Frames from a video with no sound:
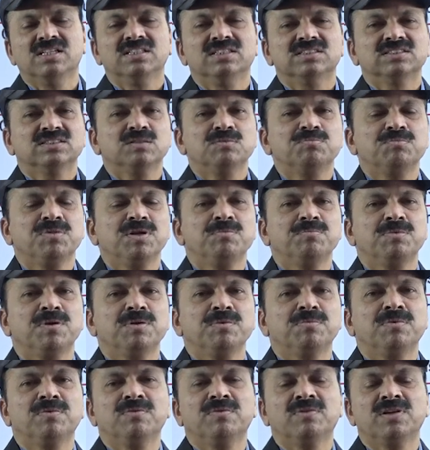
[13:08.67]
Simply,
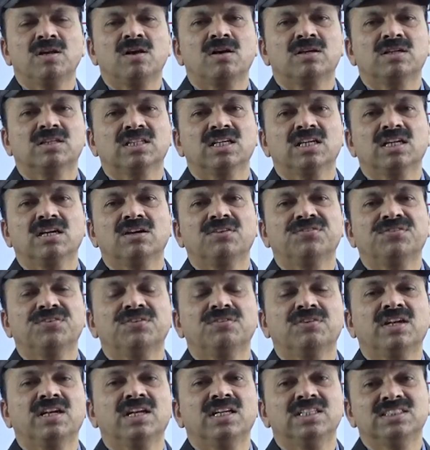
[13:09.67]
people will not think of
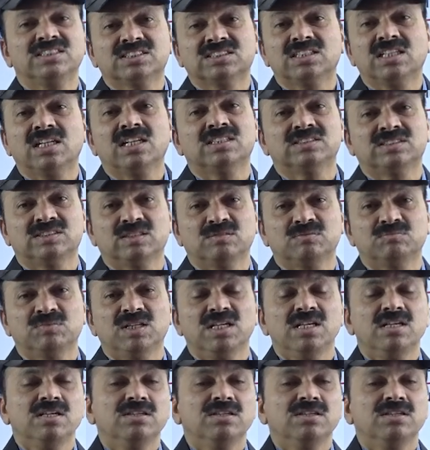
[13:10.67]
even nationalism.